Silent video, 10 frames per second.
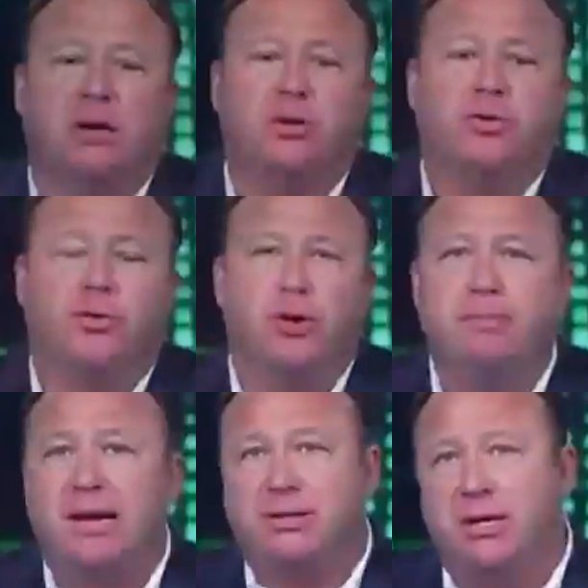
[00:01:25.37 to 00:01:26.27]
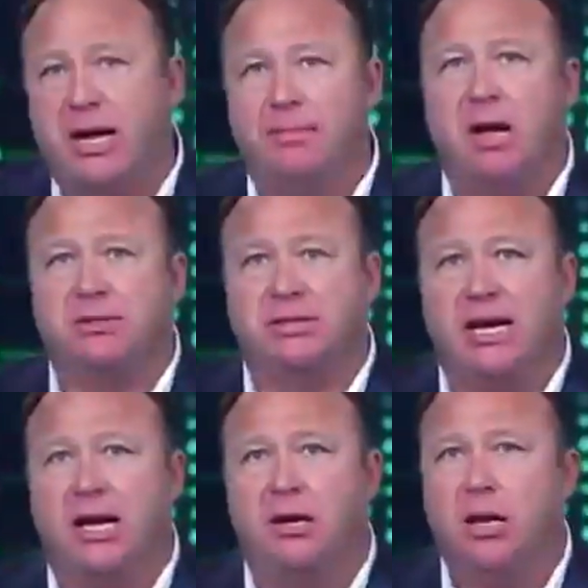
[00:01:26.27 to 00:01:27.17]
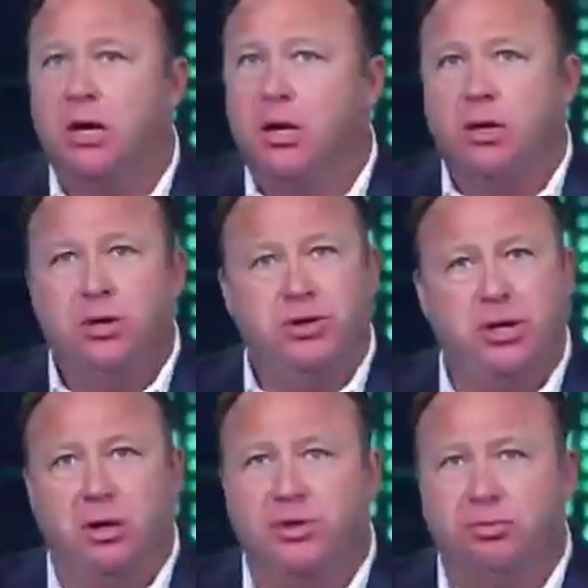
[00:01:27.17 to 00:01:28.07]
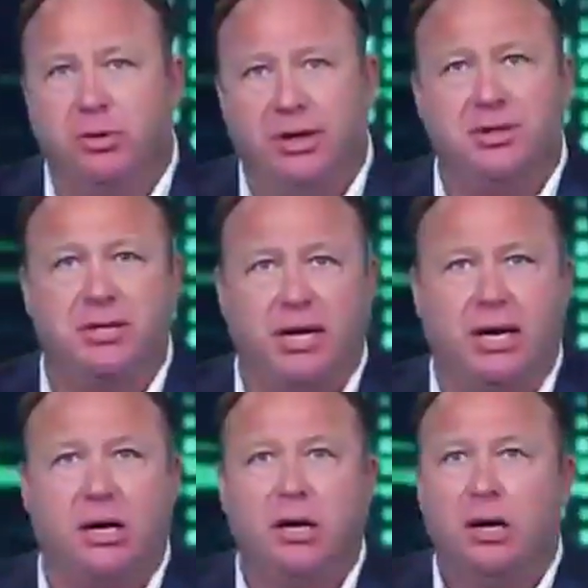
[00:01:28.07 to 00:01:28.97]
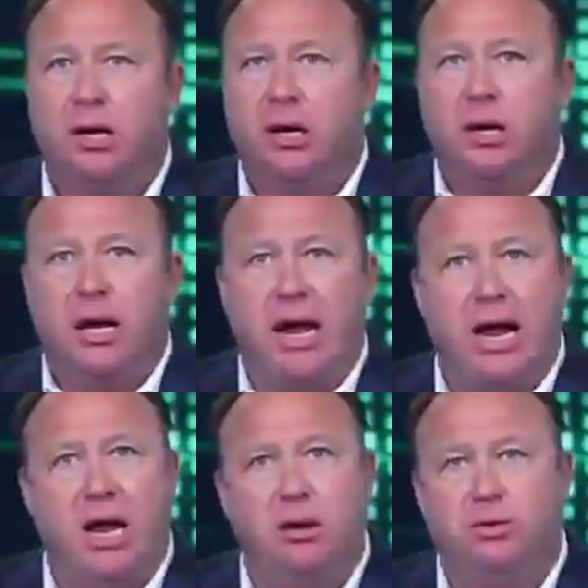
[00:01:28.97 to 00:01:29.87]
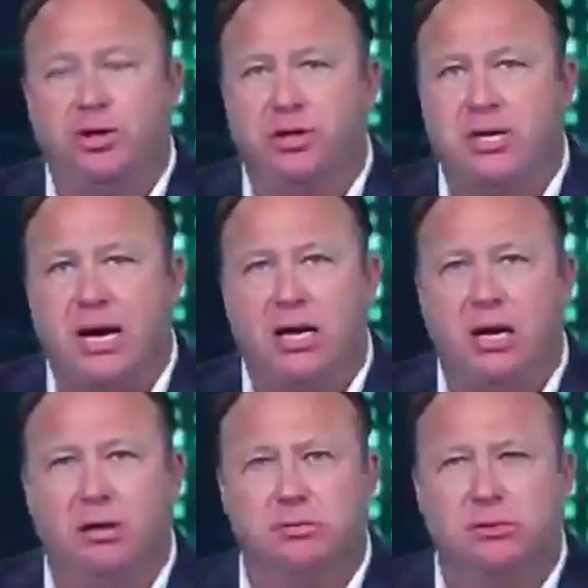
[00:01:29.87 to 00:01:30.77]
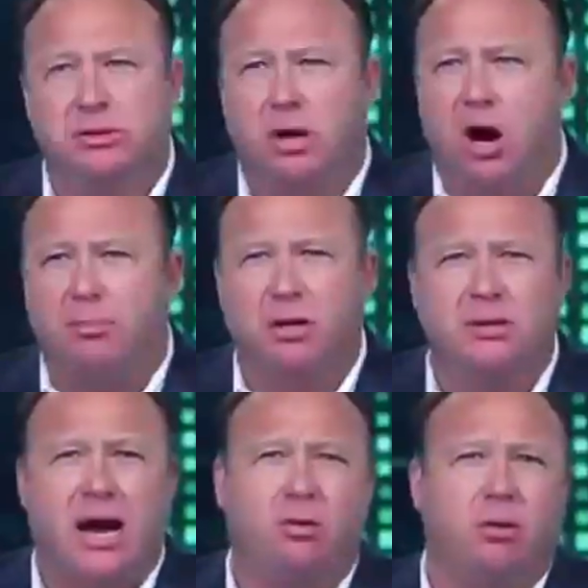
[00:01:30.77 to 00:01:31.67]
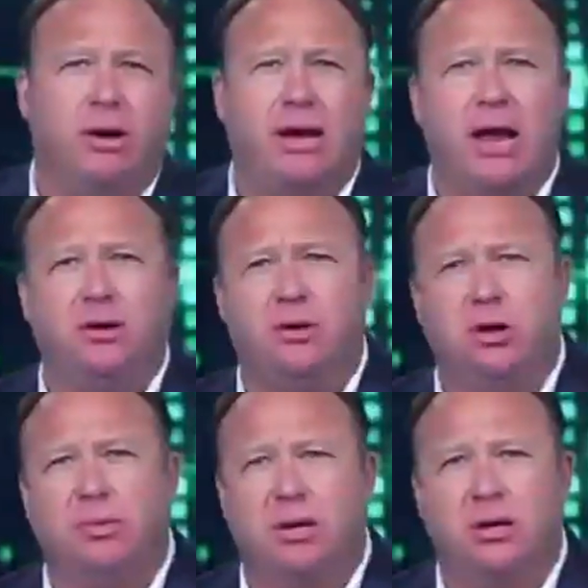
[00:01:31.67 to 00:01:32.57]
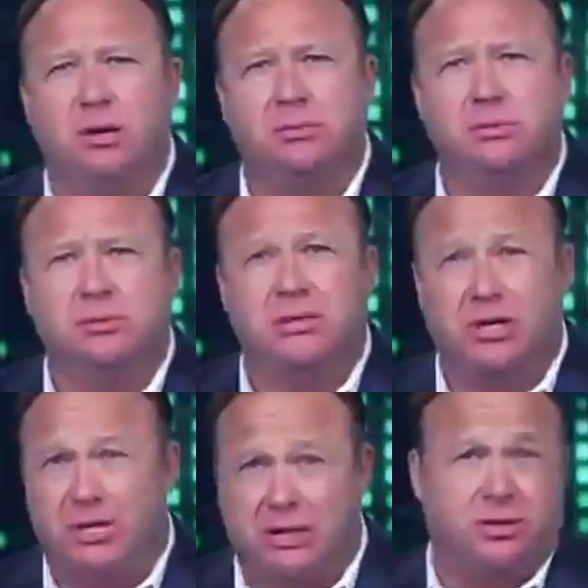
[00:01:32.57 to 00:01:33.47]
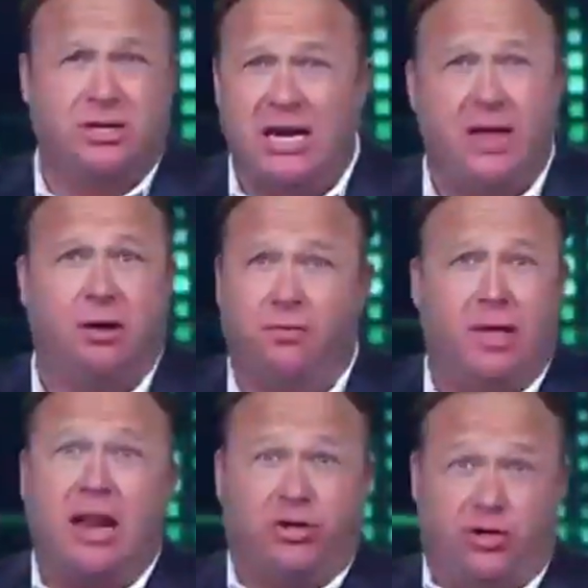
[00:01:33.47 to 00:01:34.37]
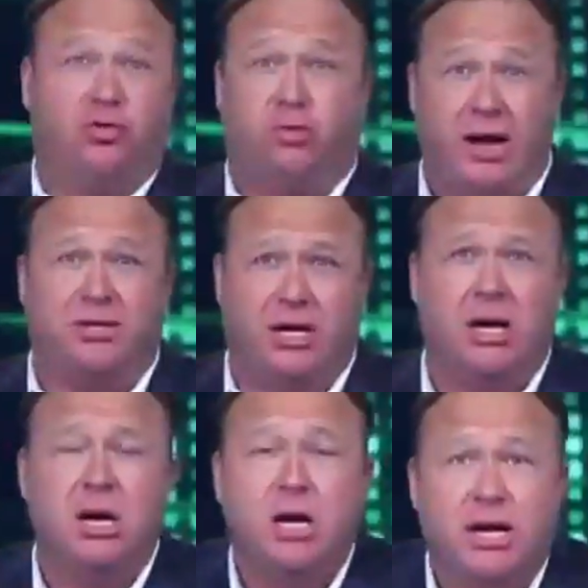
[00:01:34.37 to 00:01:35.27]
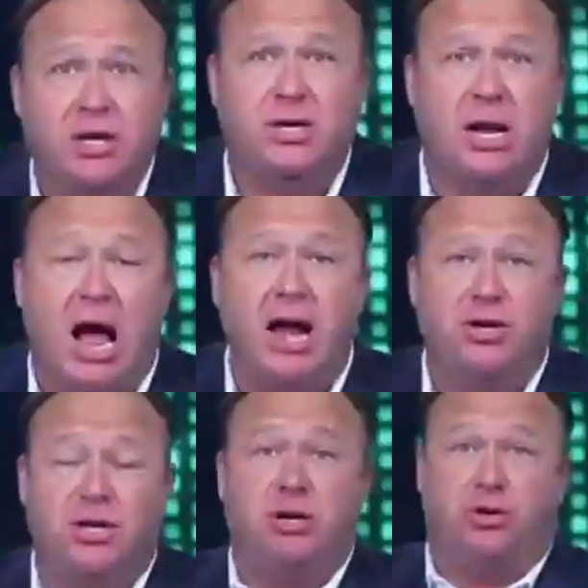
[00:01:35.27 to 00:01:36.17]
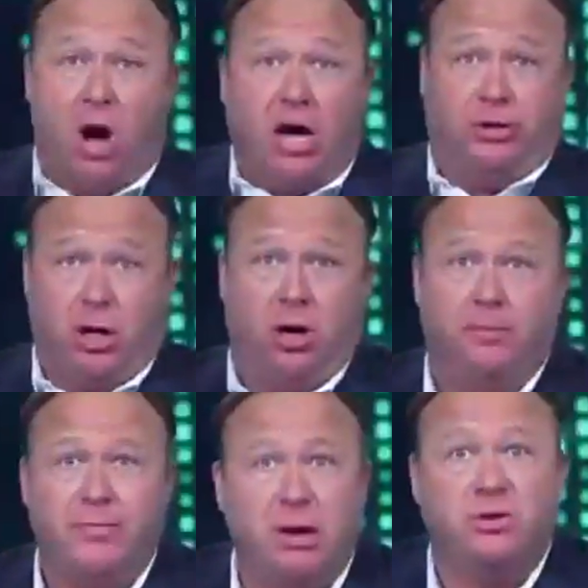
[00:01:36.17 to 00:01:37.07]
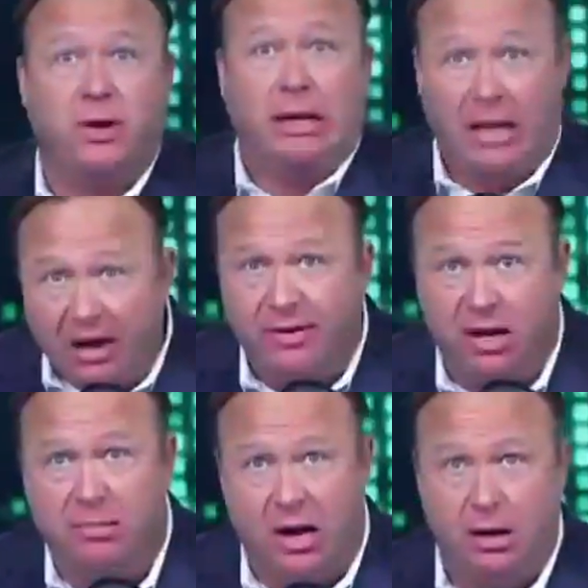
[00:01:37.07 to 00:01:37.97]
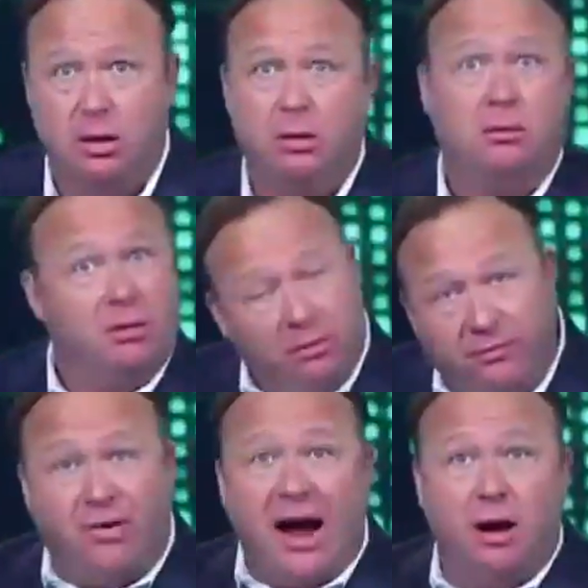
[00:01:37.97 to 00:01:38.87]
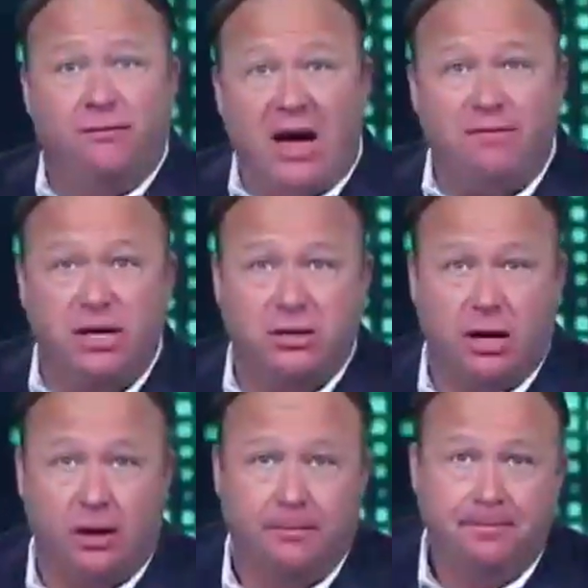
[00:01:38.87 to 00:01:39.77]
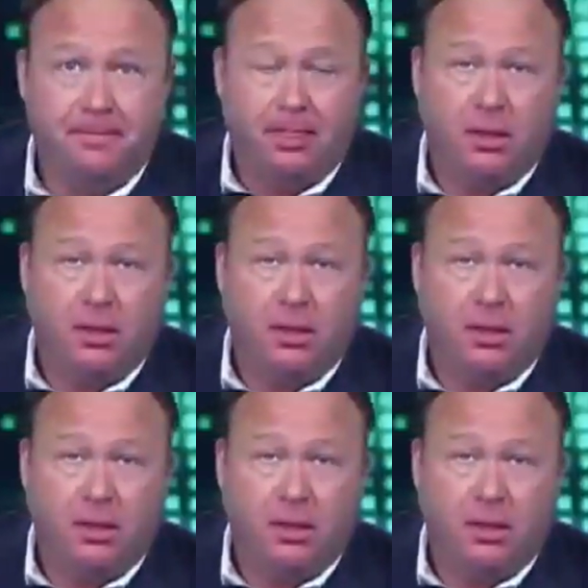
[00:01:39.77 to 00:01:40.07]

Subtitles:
Dr. Drew basically came out and said she looks really sick, and she's taking this armored thyroid and Coumadin. That you take those together, that is just crazy. He said, I just need to talk to her. He was very loving about it. Fired 5 days later